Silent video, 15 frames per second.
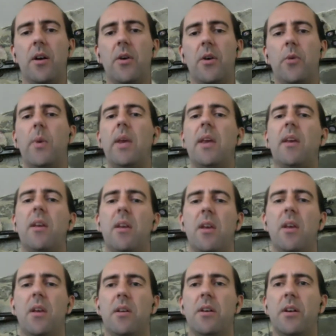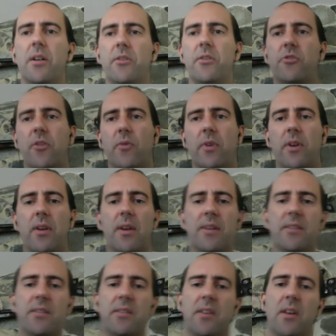week. Generally,
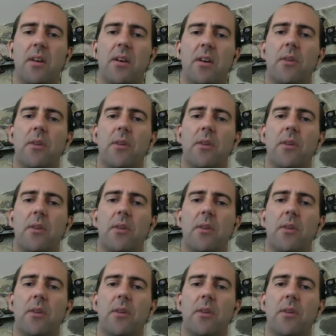that's